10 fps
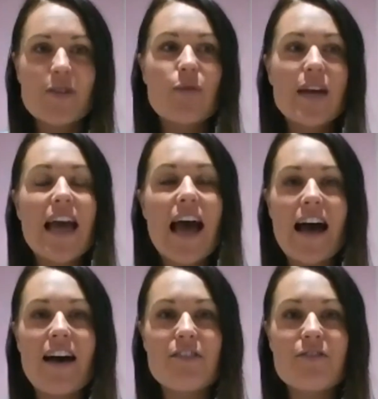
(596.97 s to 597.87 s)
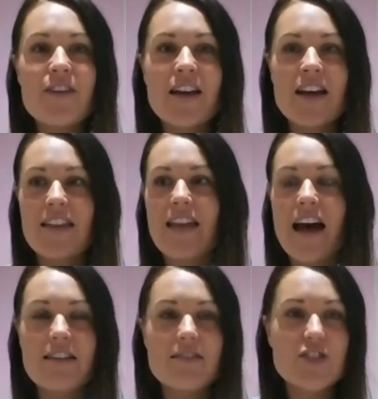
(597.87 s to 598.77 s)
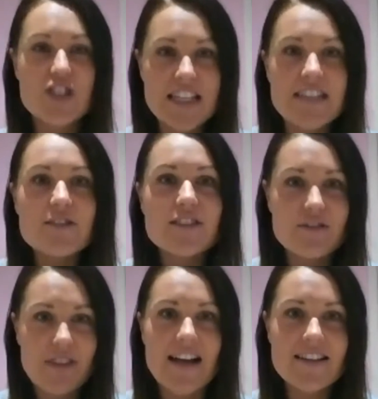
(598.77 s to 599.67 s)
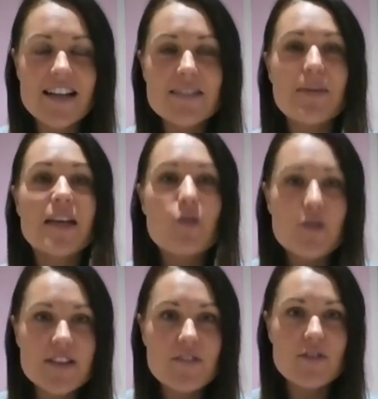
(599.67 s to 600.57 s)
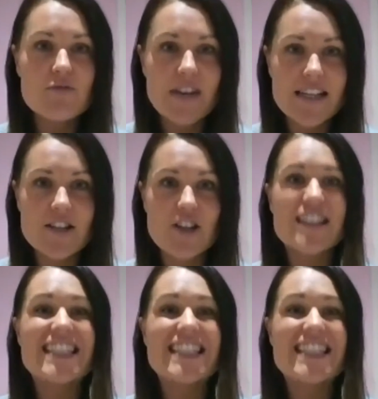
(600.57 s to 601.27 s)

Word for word: we have that shield around us because of the research,